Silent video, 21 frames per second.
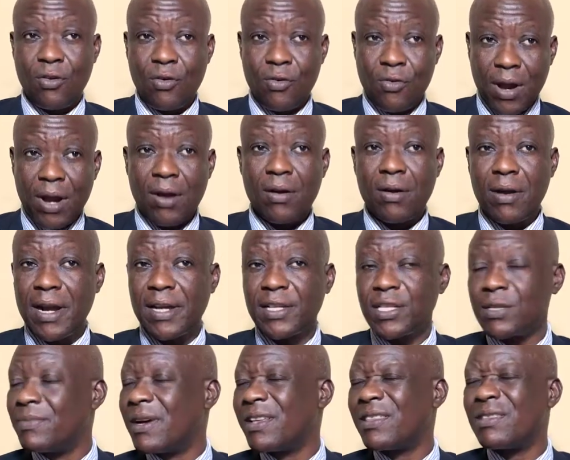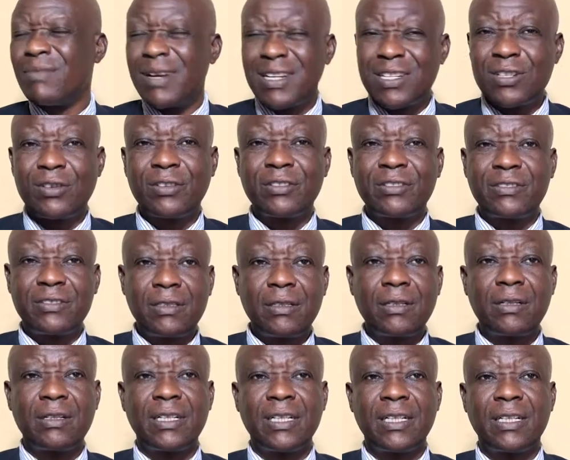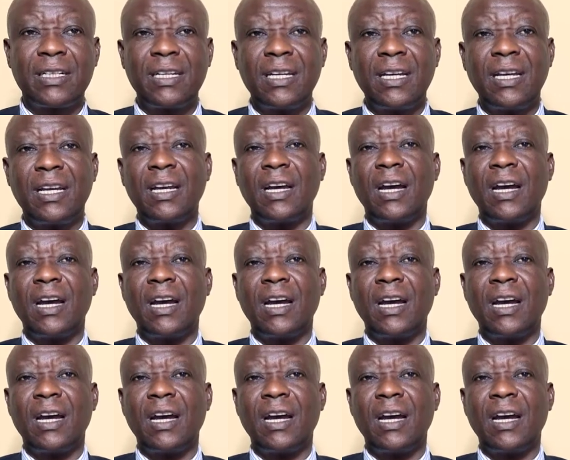rigorous mathematical theory